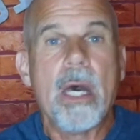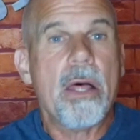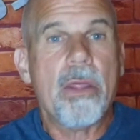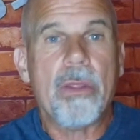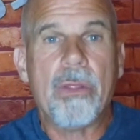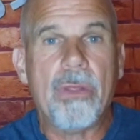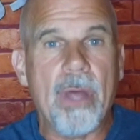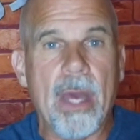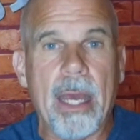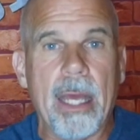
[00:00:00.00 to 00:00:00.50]

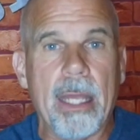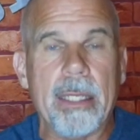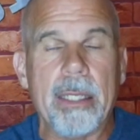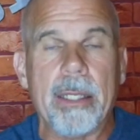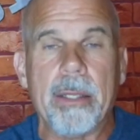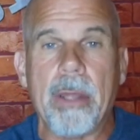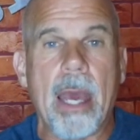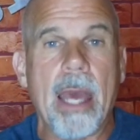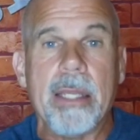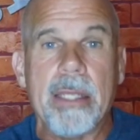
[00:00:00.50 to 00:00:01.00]
then
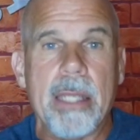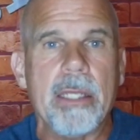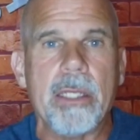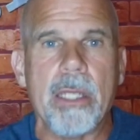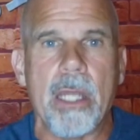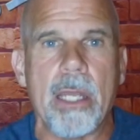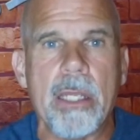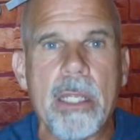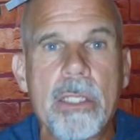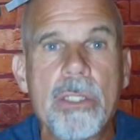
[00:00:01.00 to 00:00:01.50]

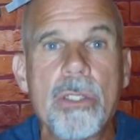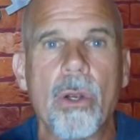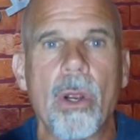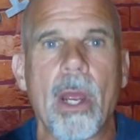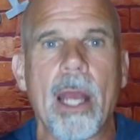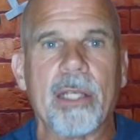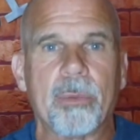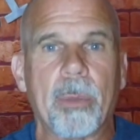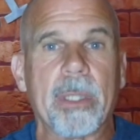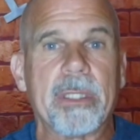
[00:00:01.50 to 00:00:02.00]
your
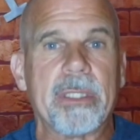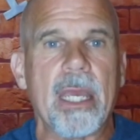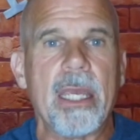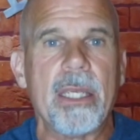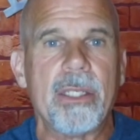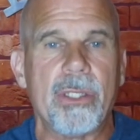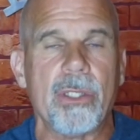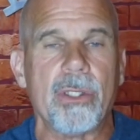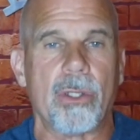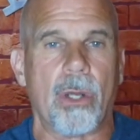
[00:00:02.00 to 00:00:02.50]
expectations